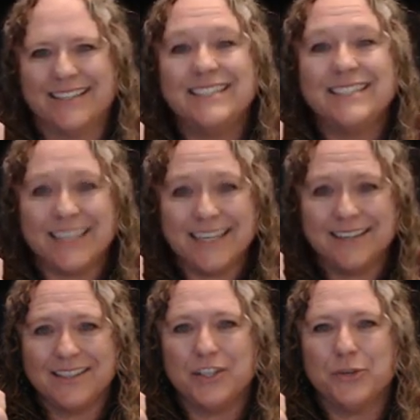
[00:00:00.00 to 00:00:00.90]
T,
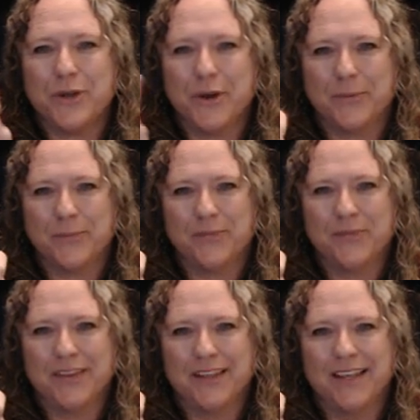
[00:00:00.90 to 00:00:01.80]
you know.
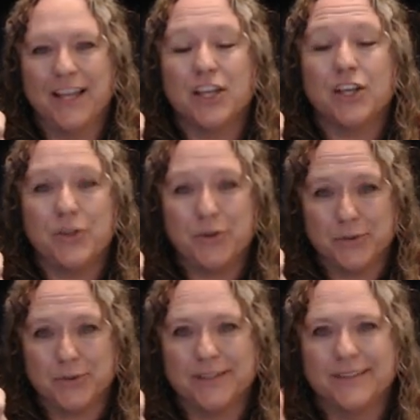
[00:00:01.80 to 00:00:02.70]

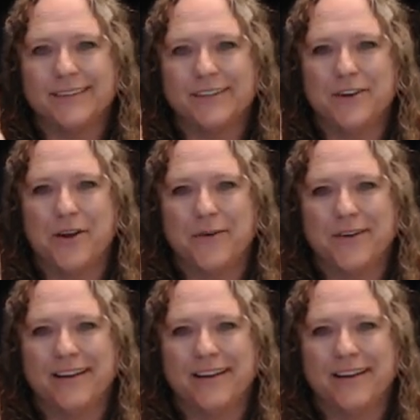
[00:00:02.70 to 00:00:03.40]
U, you know.